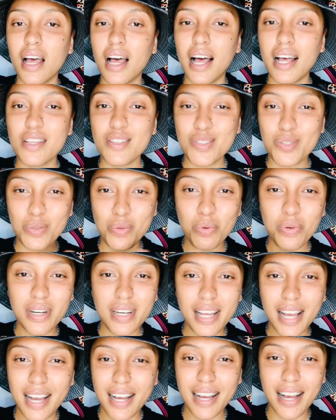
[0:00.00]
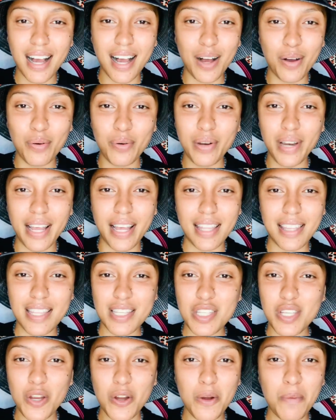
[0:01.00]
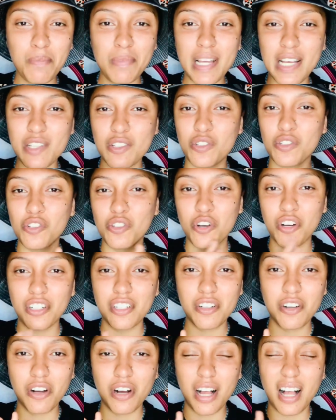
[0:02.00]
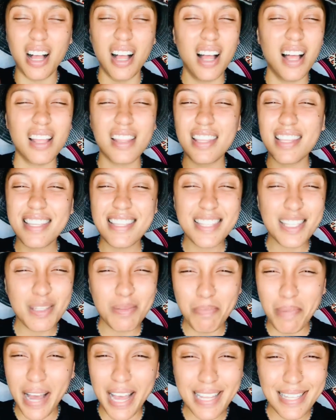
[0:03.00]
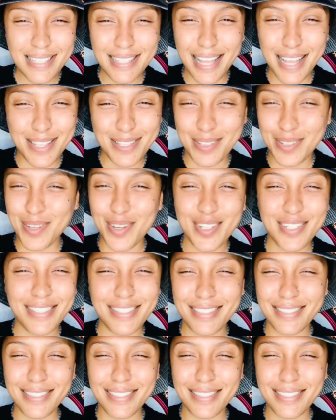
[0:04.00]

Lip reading: Asturi kangako, like this herb does not, this spice does not